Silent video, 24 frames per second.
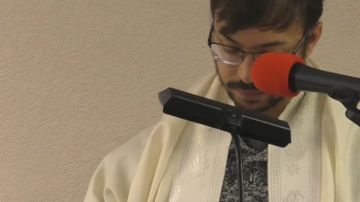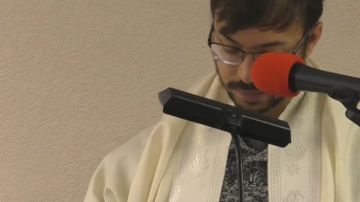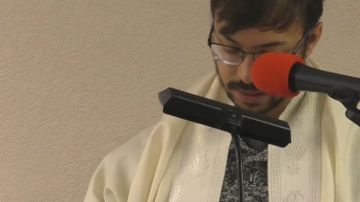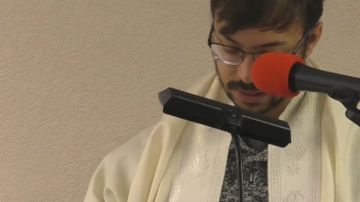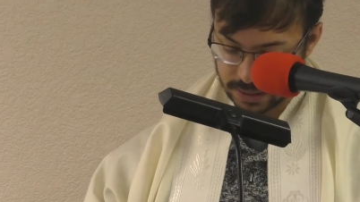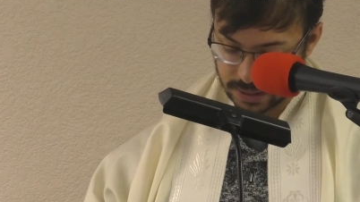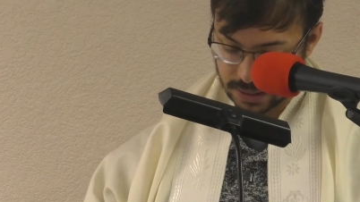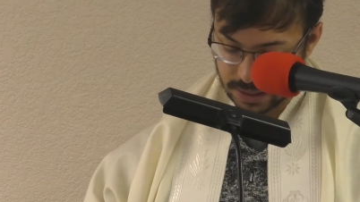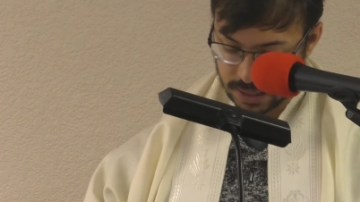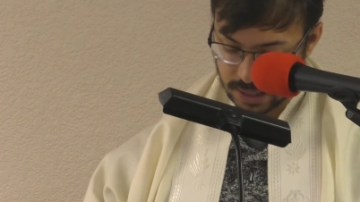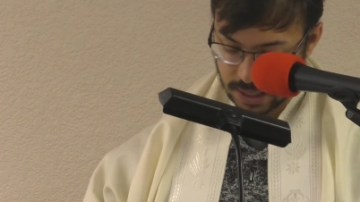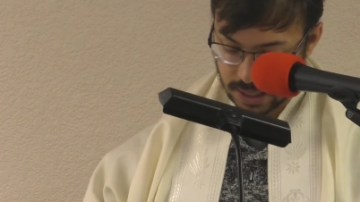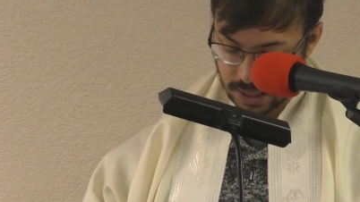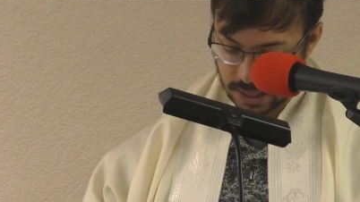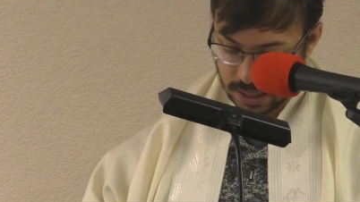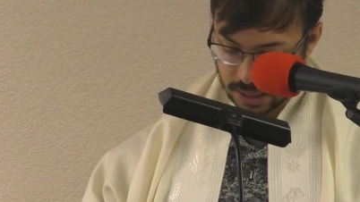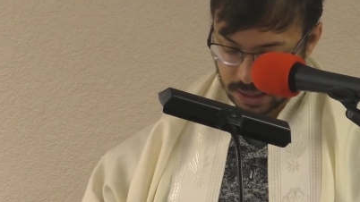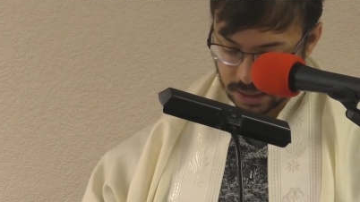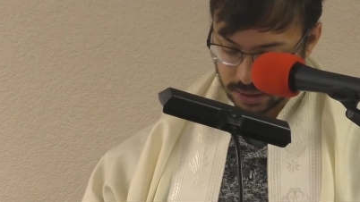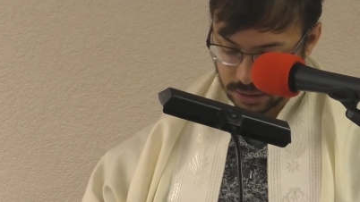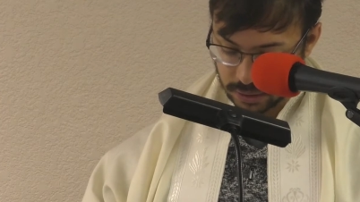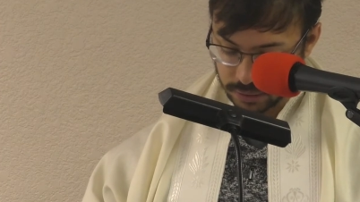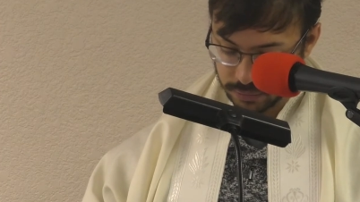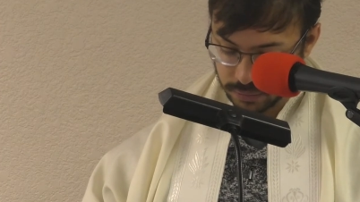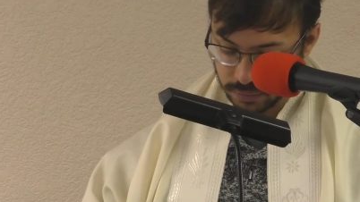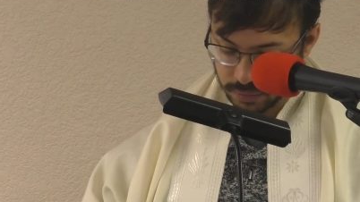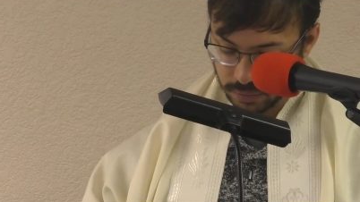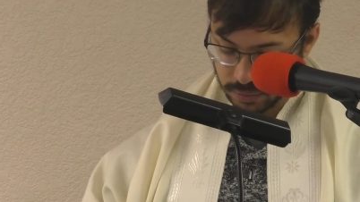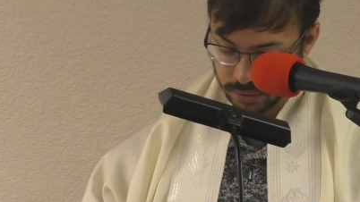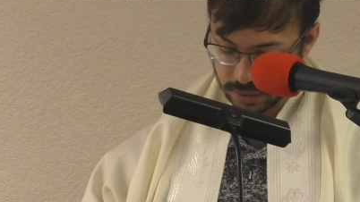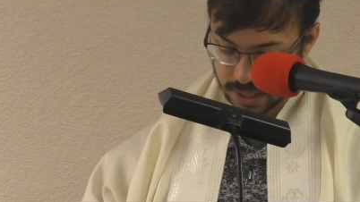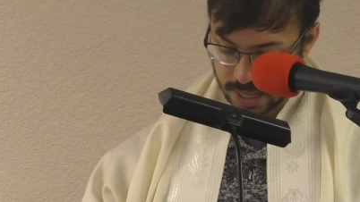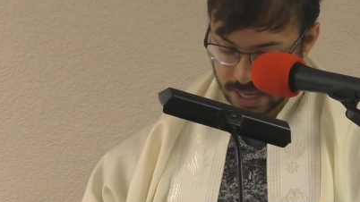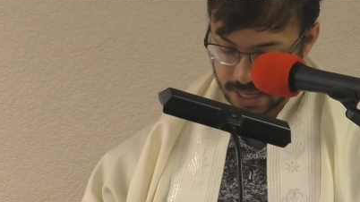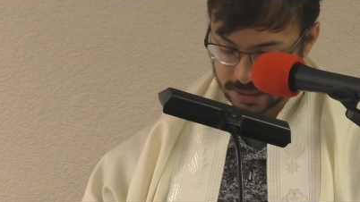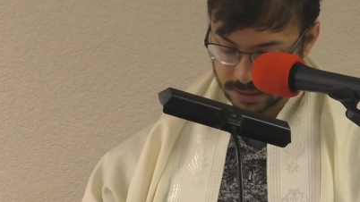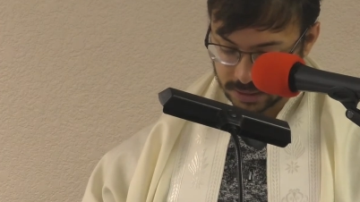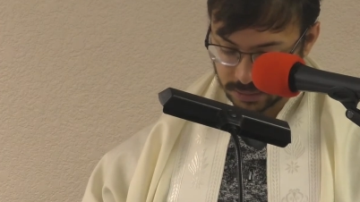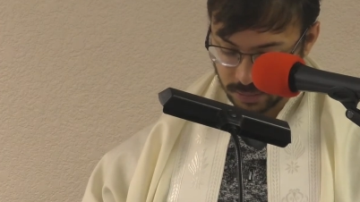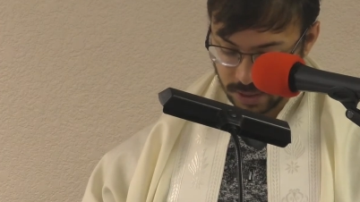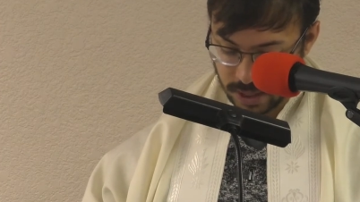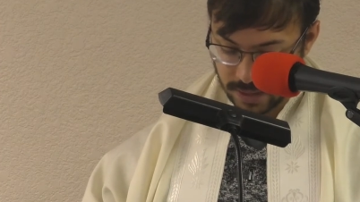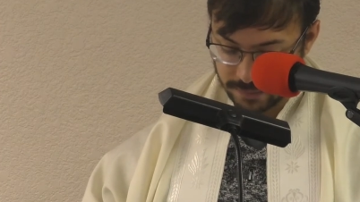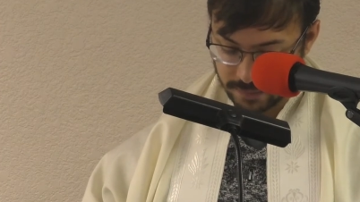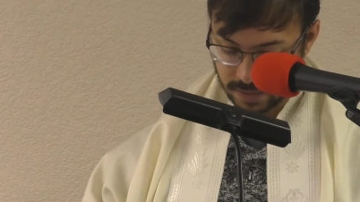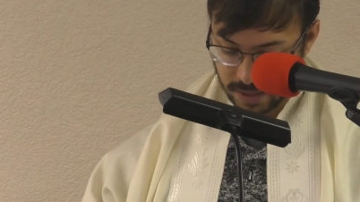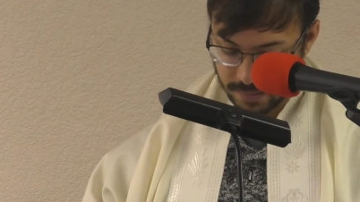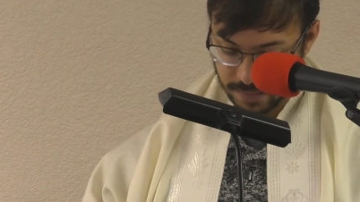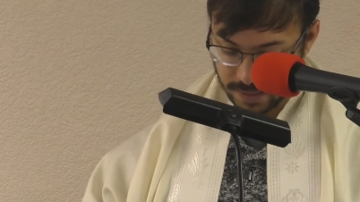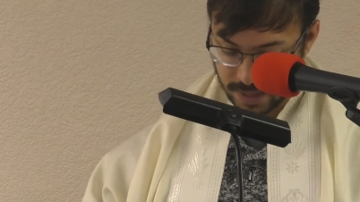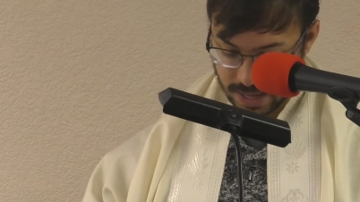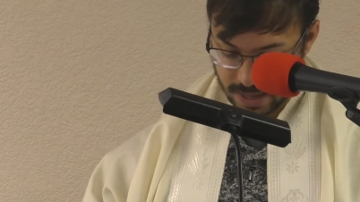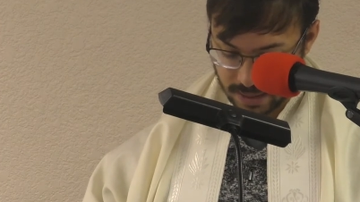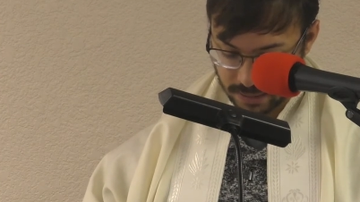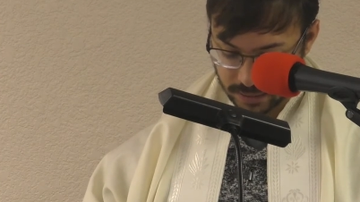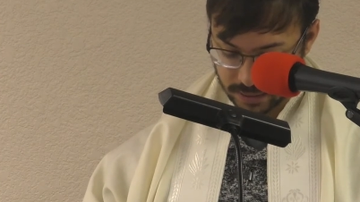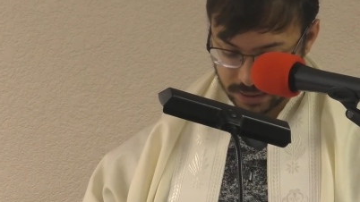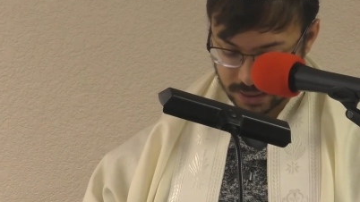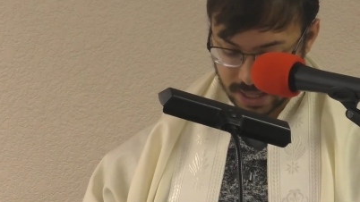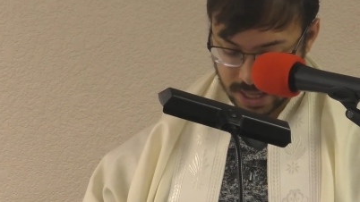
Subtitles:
But the truth has a way of coming out,